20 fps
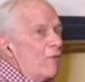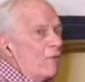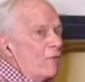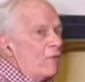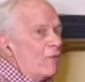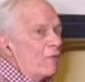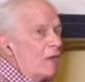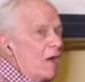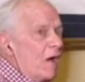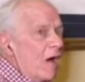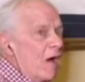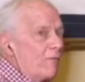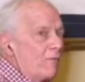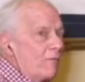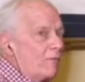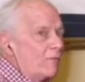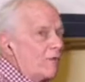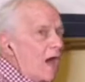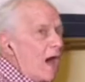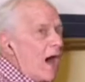the love
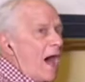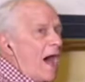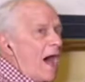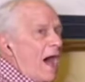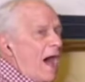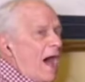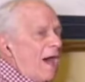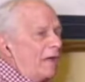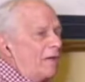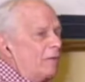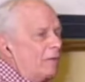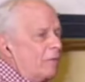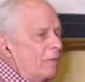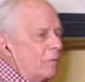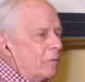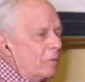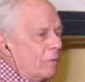of God